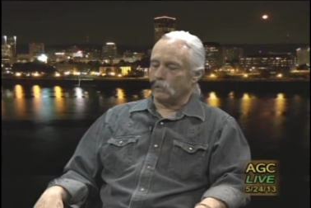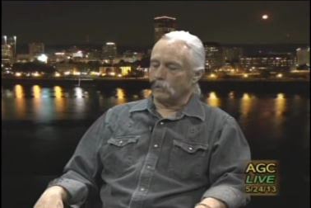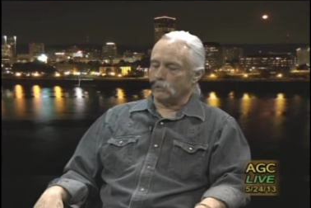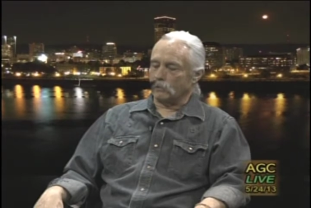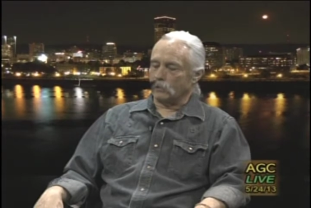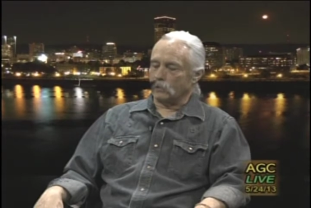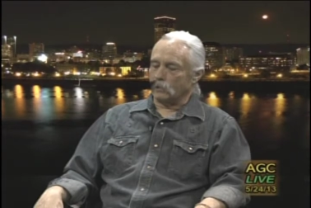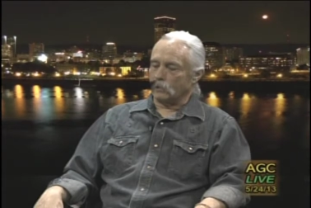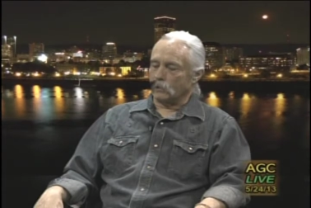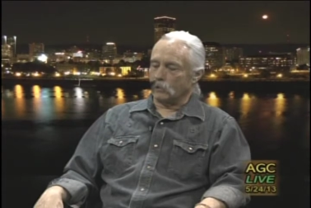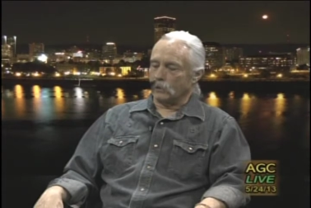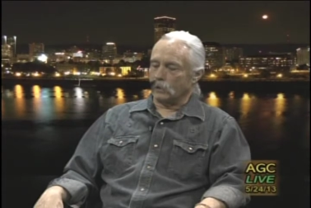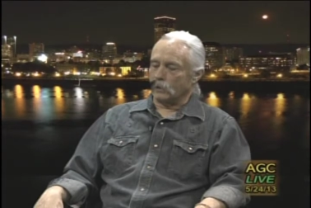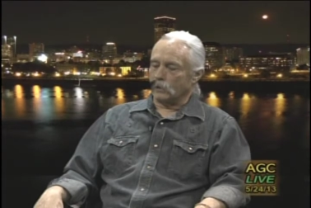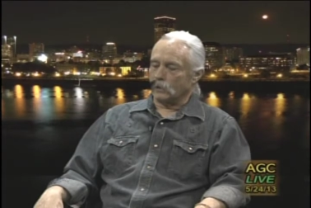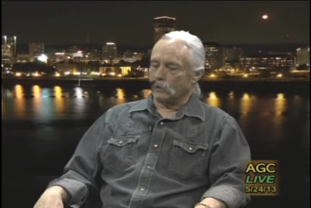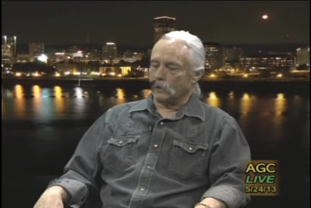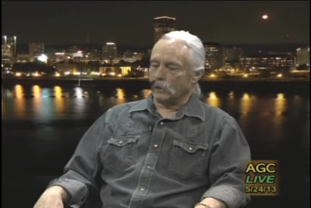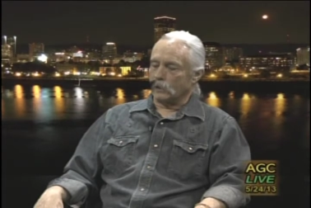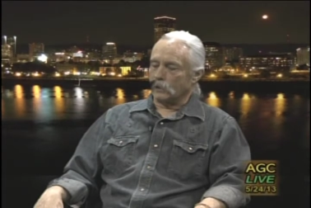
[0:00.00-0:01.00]
different
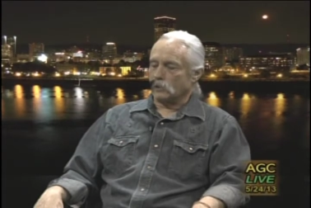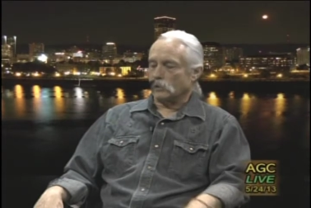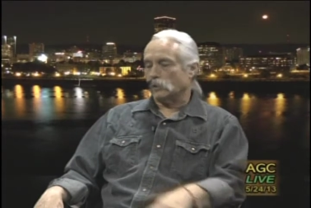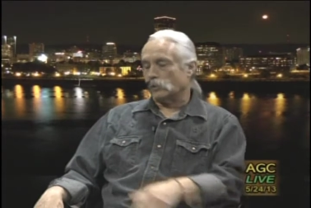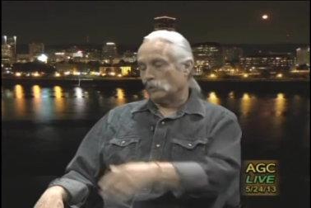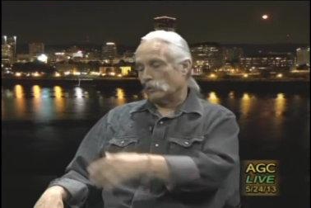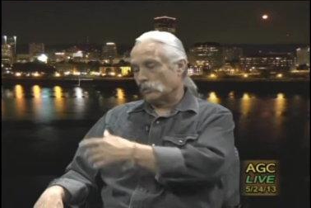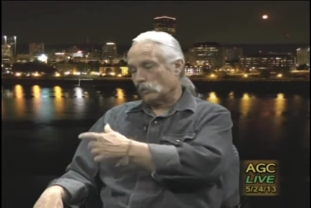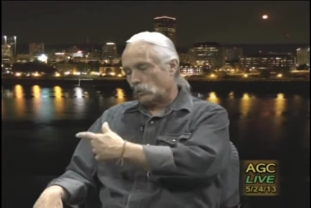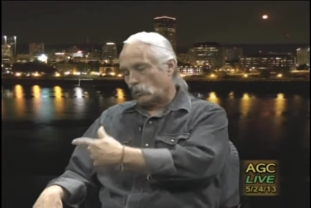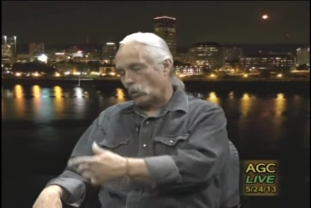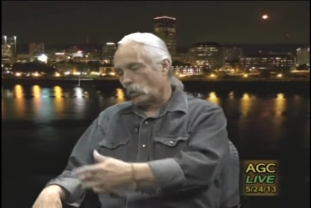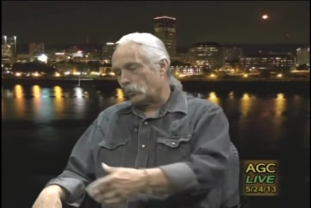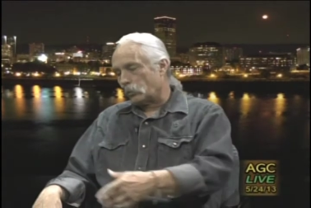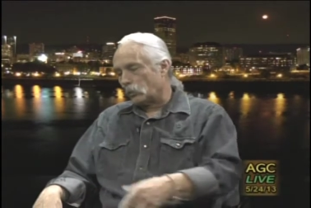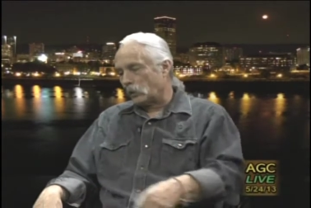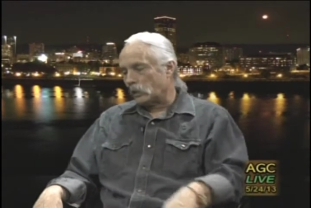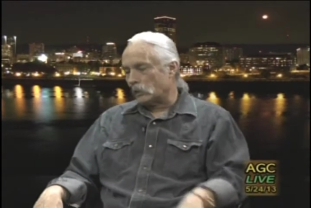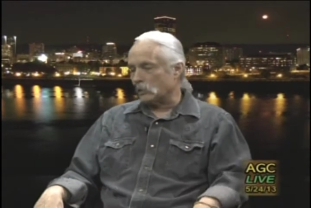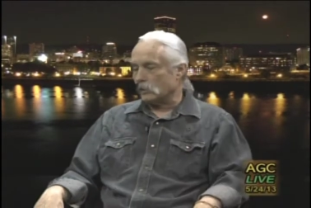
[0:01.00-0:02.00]
organizations or
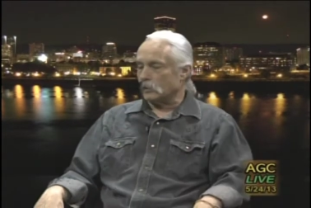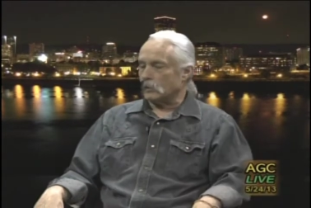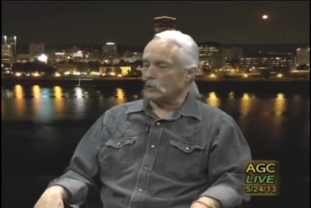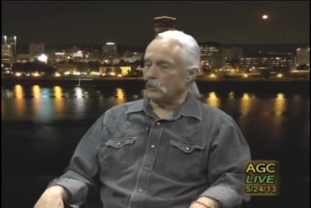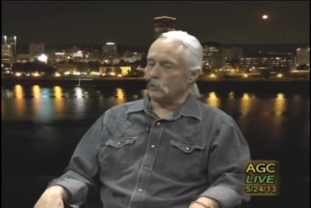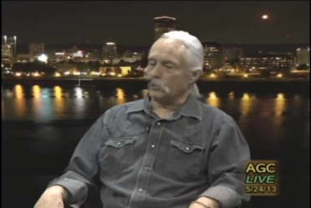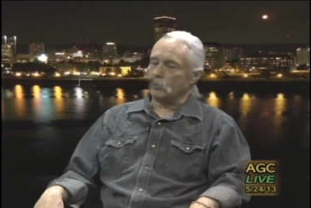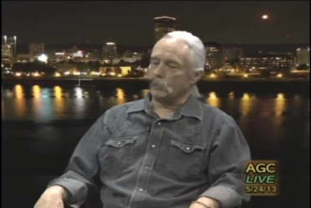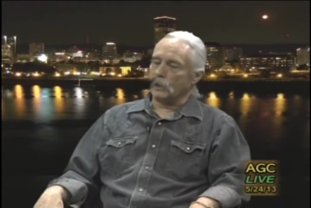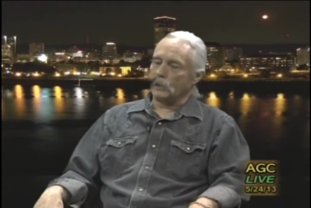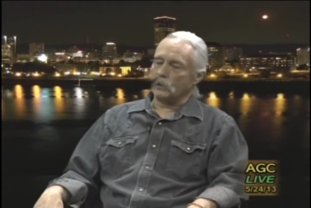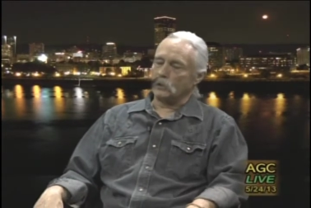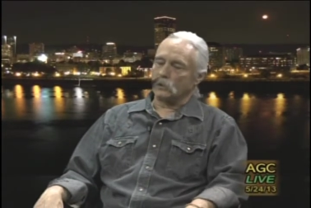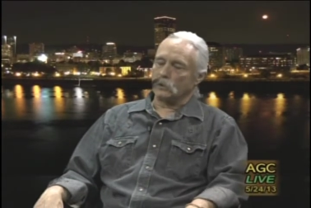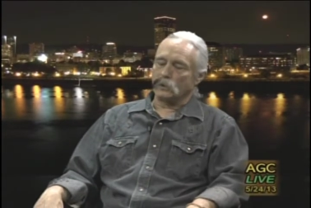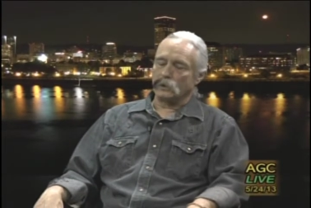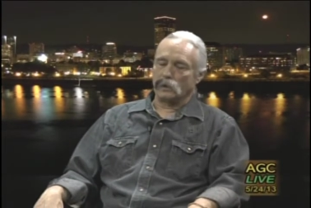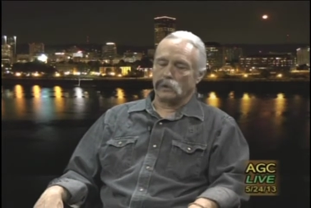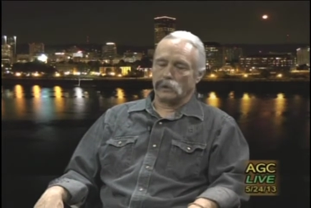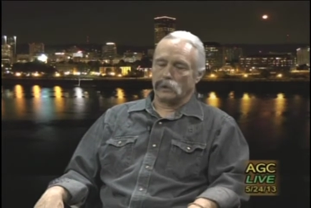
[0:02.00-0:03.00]
corporations that you
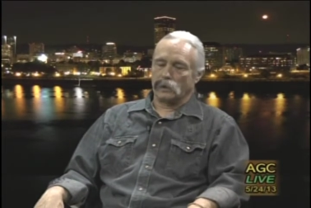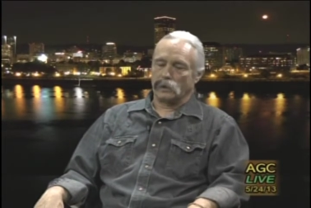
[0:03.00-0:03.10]
mentioned